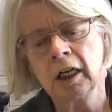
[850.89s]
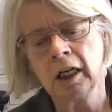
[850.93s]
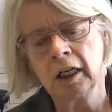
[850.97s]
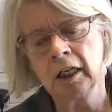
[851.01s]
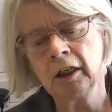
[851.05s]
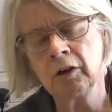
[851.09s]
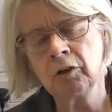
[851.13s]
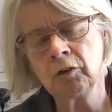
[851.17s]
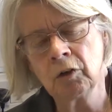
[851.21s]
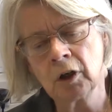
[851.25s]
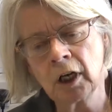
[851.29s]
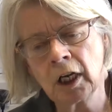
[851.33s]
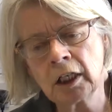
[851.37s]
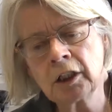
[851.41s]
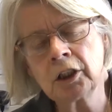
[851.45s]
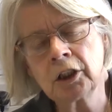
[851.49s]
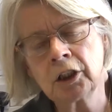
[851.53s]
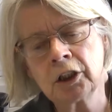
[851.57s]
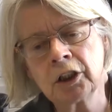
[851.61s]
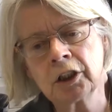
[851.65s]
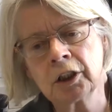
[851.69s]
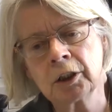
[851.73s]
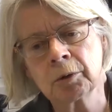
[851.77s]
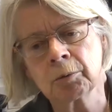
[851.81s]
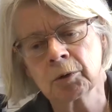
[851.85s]
in
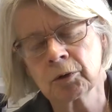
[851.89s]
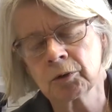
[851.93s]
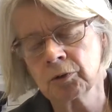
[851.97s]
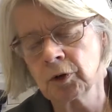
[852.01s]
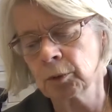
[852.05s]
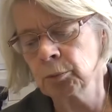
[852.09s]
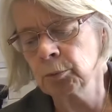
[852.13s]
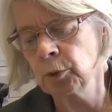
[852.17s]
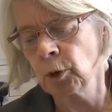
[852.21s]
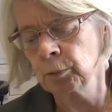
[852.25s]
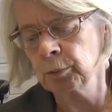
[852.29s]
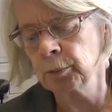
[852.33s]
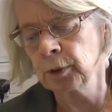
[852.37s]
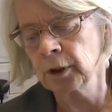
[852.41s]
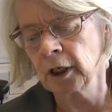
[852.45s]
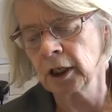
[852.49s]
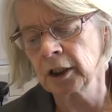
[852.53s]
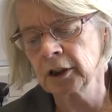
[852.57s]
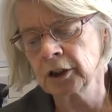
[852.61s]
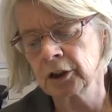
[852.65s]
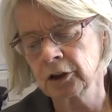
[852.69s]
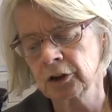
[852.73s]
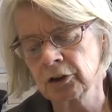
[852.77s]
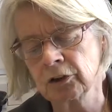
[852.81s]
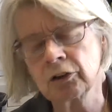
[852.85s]
relationship to their
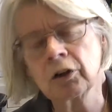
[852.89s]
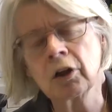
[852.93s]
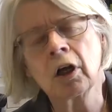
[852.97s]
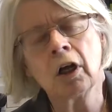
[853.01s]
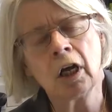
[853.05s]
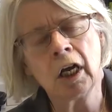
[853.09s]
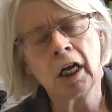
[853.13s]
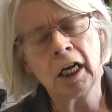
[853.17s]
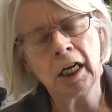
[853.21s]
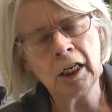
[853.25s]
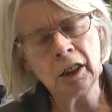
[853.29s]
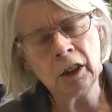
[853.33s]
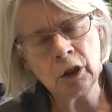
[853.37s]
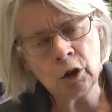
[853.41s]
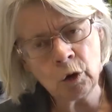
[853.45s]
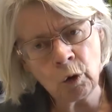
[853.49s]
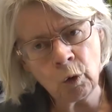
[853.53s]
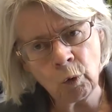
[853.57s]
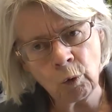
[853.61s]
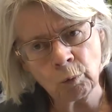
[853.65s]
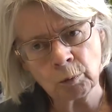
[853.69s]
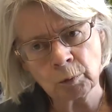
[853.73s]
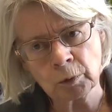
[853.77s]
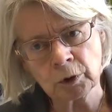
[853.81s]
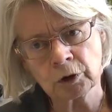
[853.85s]
populations,
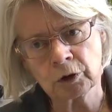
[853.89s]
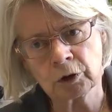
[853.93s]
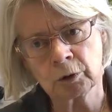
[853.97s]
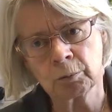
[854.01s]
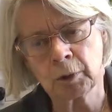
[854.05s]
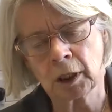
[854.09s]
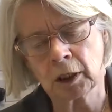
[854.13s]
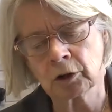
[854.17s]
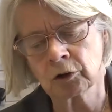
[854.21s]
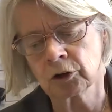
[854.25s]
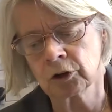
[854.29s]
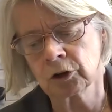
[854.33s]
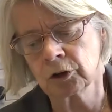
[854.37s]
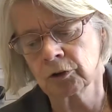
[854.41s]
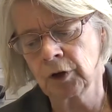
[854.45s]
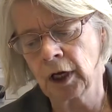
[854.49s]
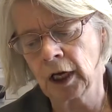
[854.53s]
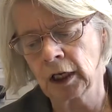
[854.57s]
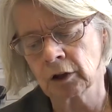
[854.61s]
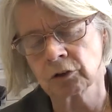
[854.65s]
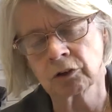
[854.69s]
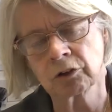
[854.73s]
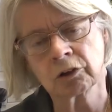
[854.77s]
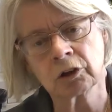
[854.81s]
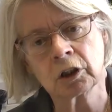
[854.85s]
enormous amounts of
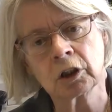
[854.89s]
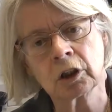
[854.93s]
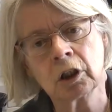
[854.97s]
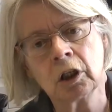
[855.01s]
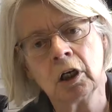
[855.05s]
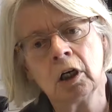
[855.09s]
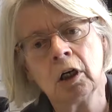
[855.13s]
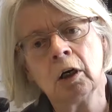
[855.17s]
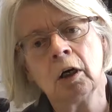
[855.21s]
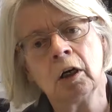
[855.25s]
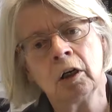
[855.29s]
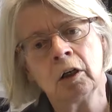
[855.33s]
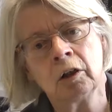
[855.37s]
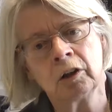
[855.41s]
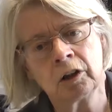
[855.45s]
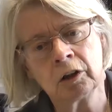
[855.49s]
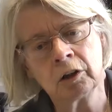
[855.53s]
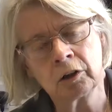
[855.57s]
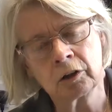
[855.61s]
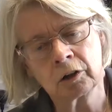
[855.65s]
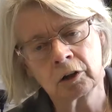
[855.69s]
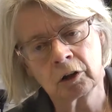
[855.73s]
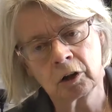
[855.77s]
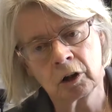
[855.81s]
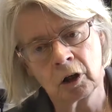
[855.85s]
housing,
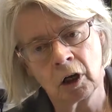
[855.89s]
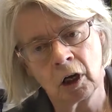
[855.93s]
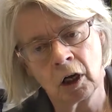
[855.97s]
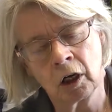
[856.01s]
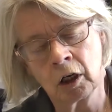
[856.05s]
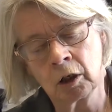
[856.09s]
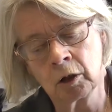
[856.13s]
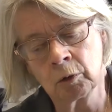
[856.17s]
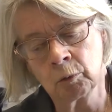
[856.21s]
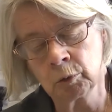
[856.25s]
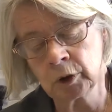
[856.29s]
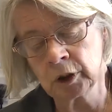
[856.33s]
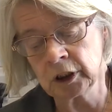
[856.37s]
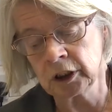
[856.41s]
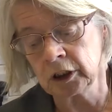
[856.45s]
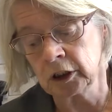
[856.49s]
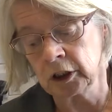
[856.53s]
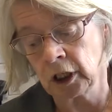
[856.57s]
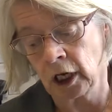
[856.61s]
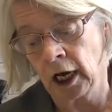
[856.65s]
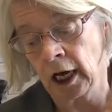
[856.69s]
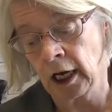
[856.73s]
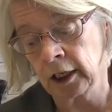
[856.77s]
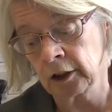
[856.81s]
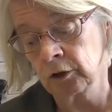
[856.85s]
which
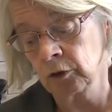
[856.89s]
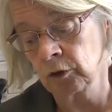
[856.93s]
had